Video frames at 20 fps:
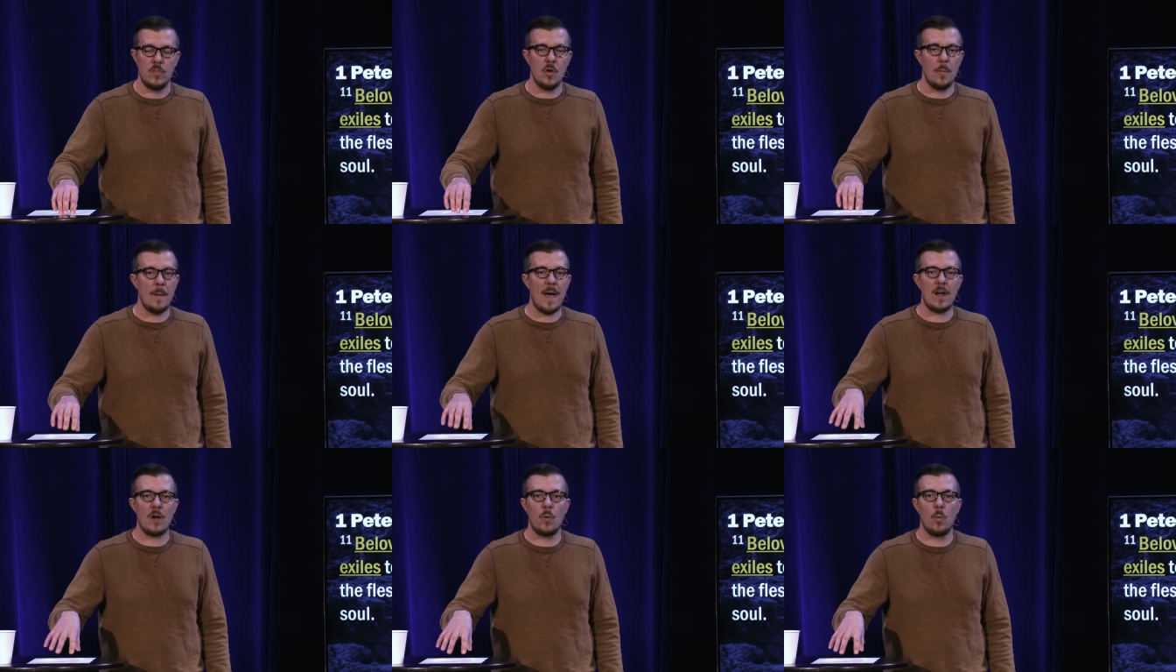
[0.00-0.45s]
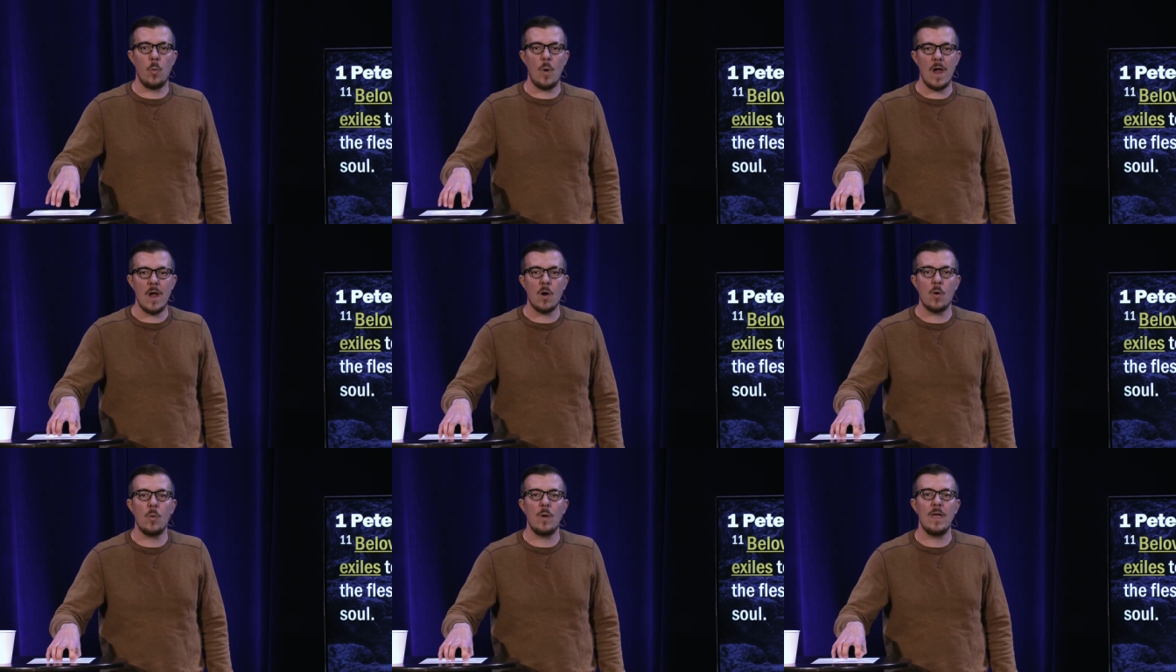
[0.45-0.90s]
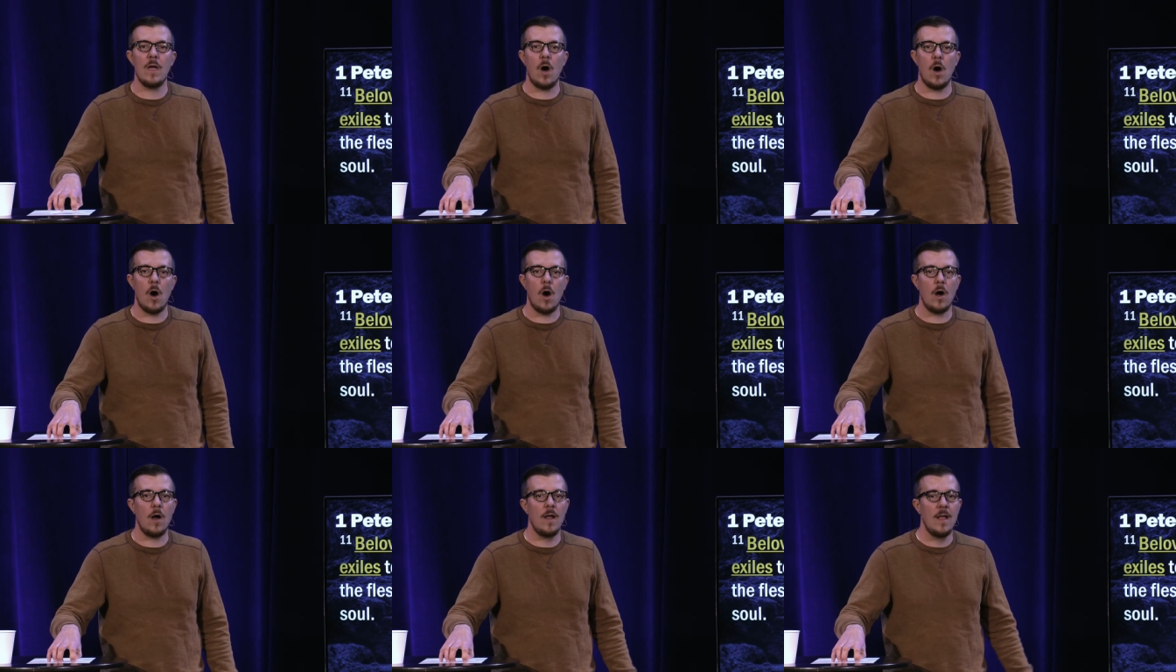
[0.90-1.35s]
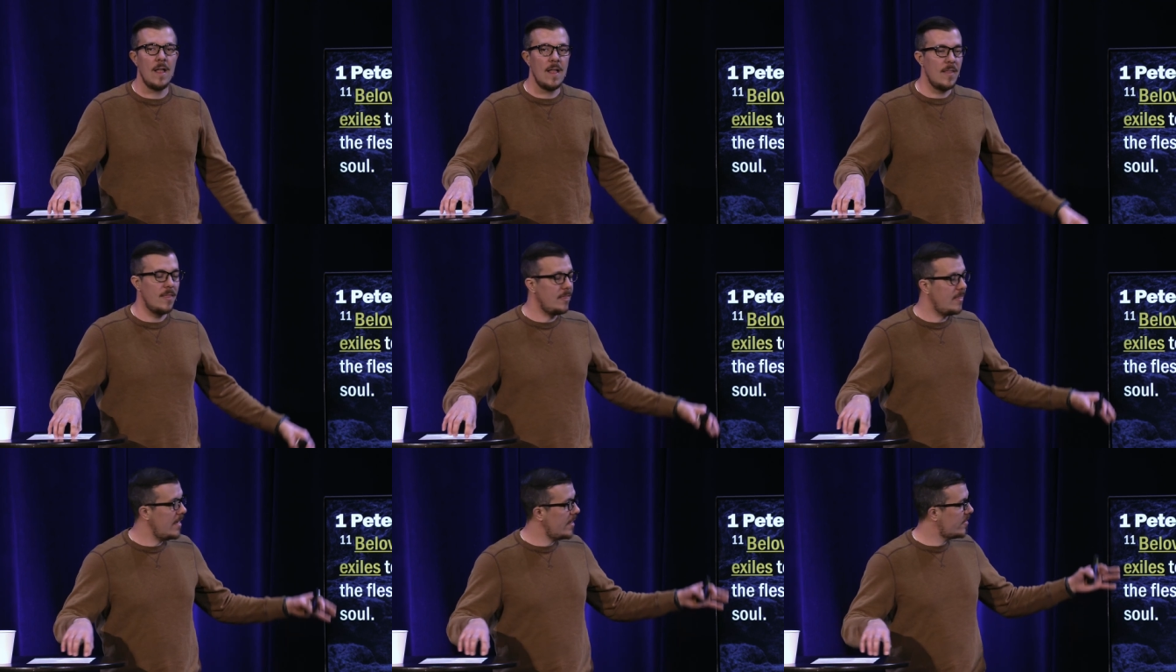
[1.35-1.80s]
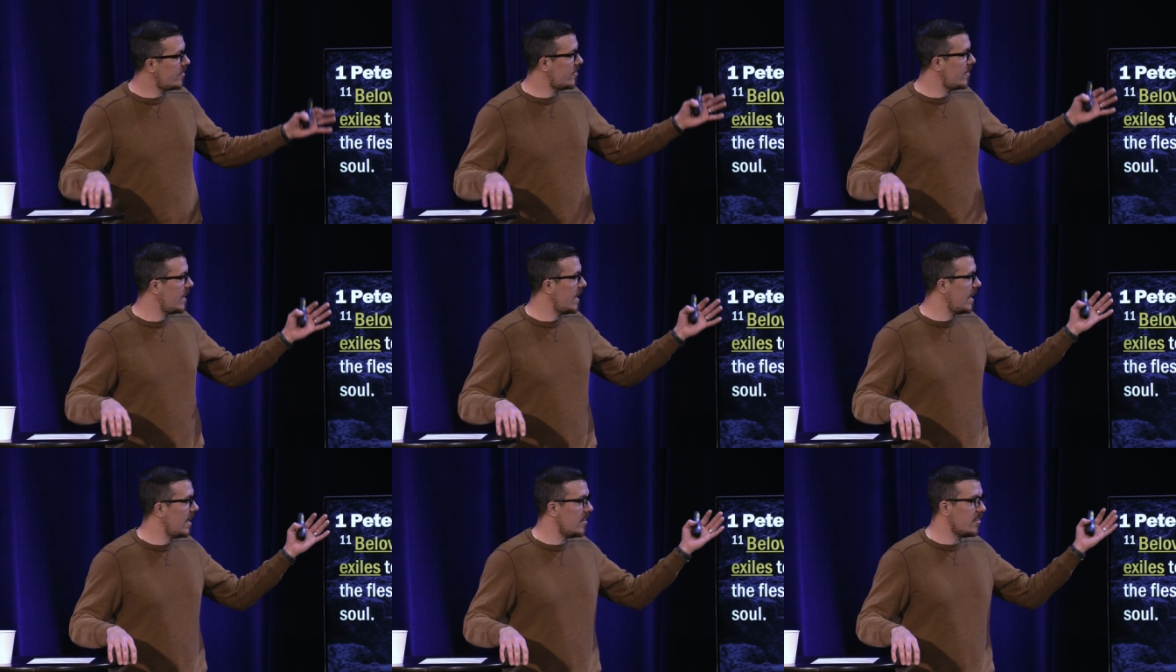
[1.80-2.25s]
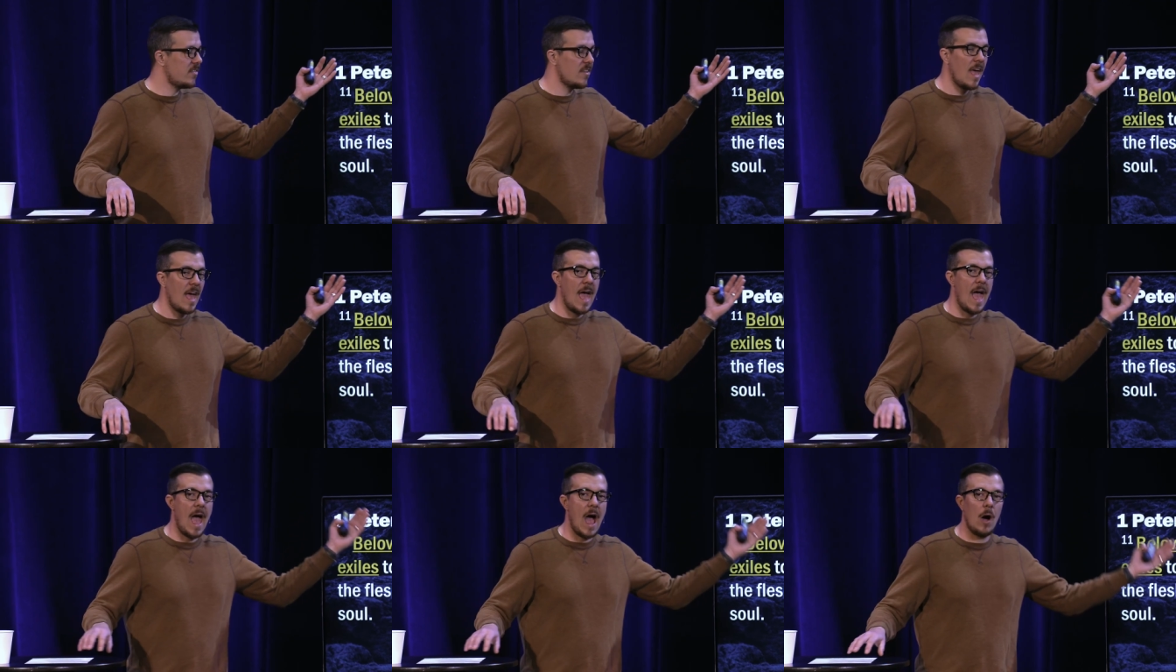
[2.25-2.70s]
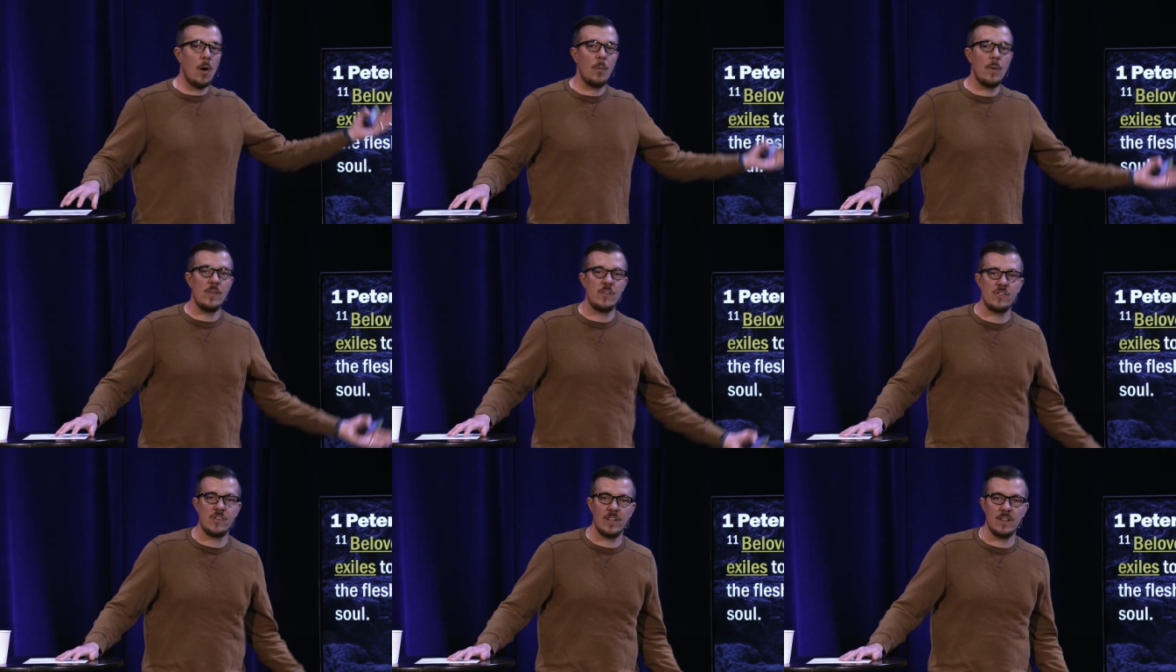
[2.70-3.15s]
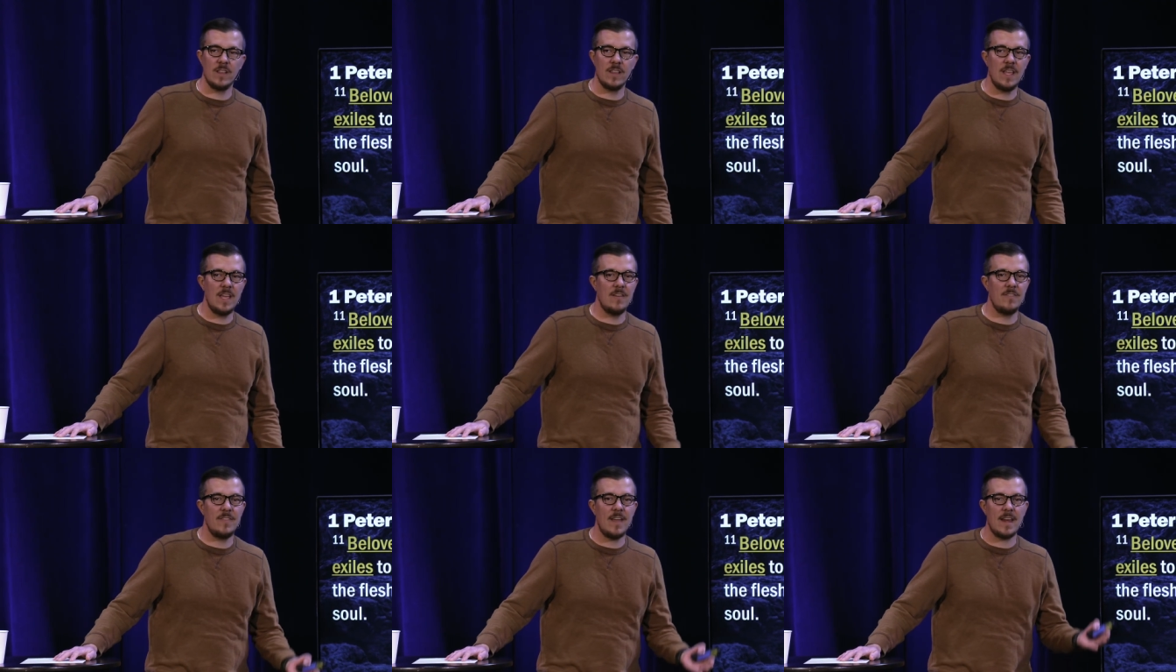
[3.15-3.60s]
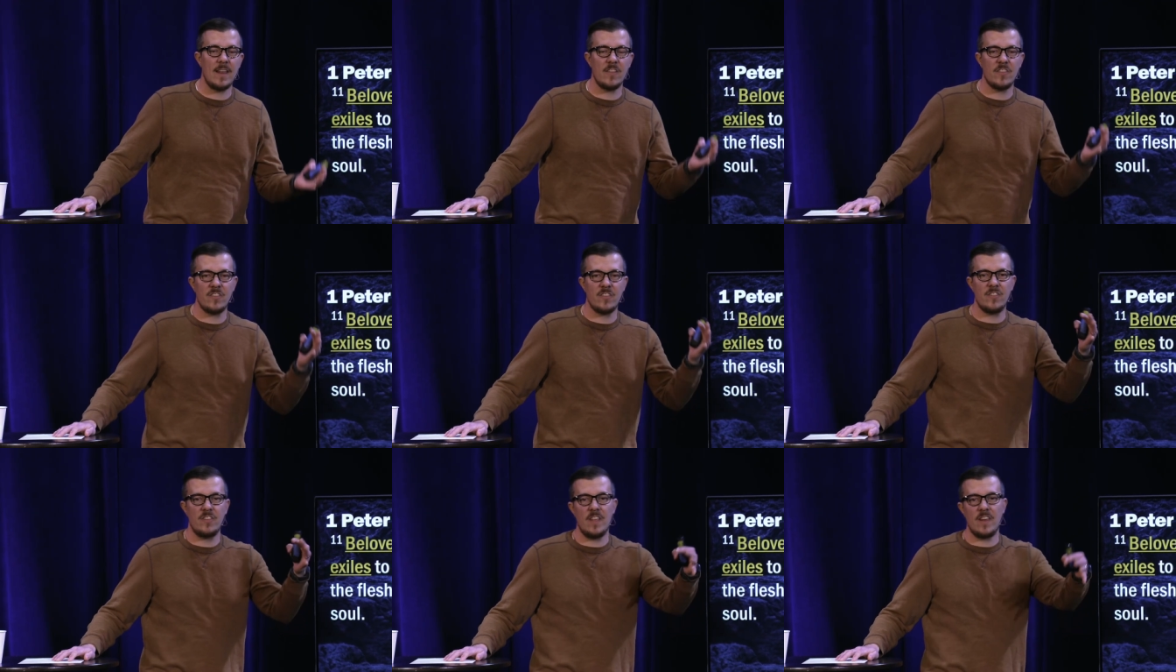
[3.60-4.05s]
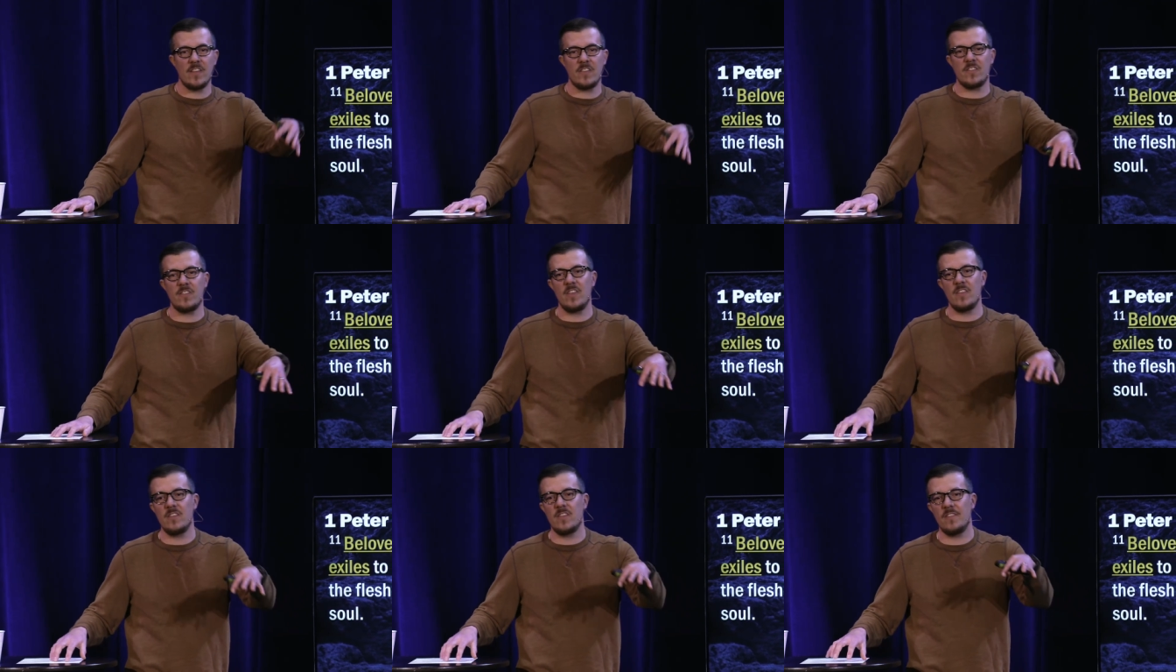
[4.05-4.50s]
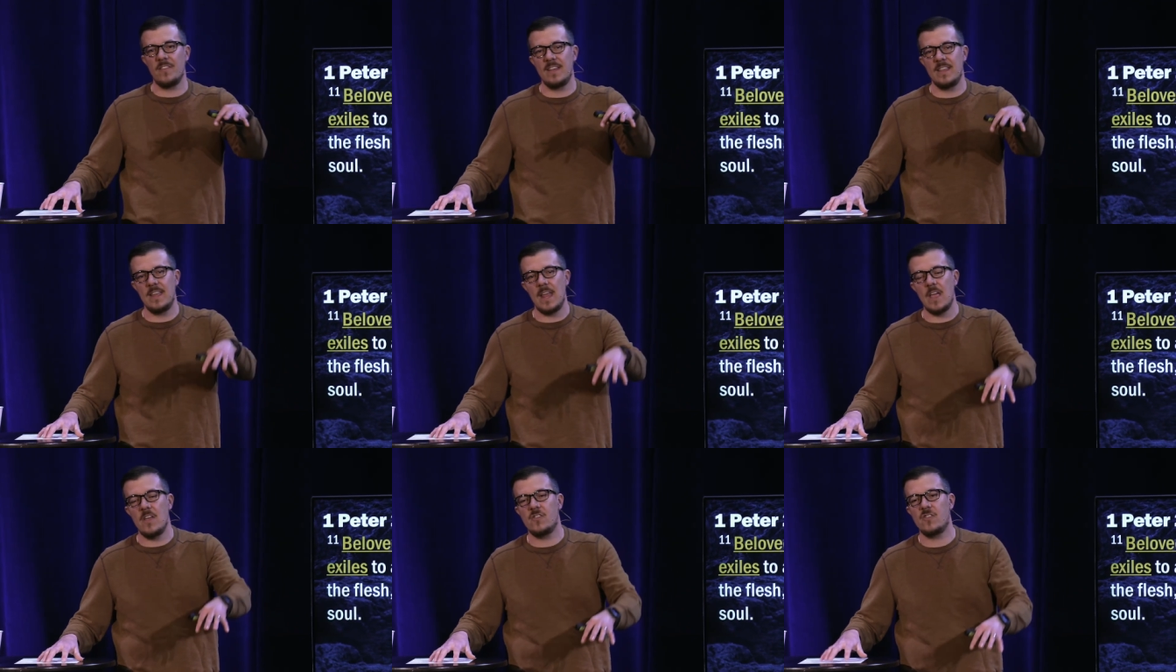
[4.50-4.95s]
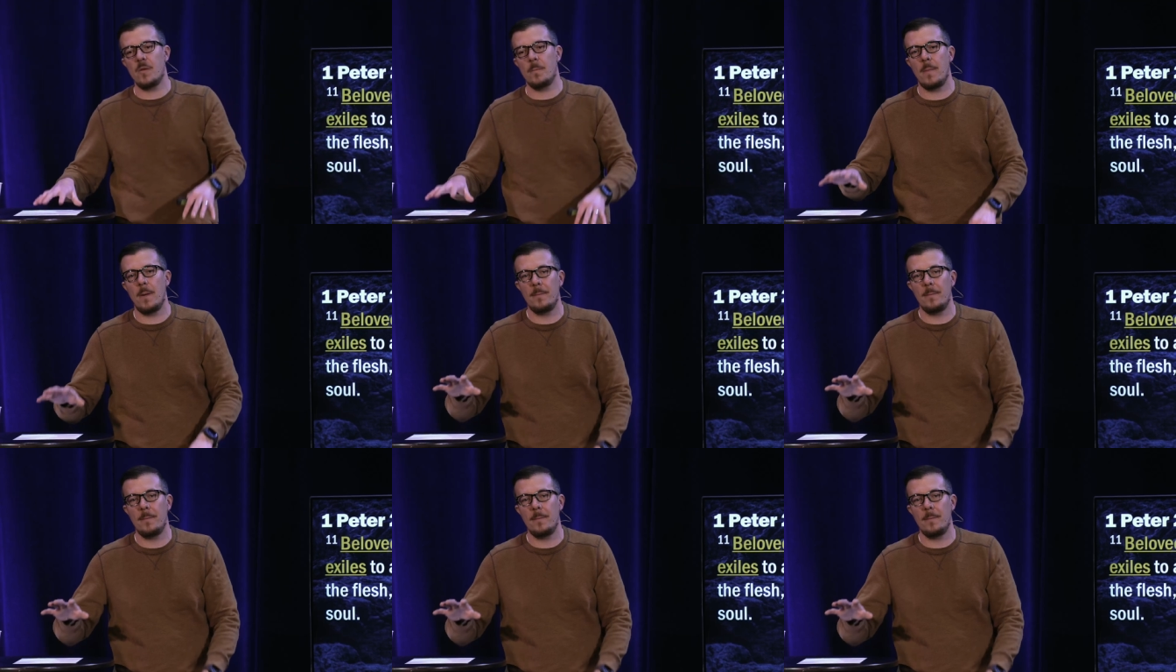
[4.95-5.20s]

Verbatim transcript: No matter where we are, this is how we should live, not as citizens of a nation,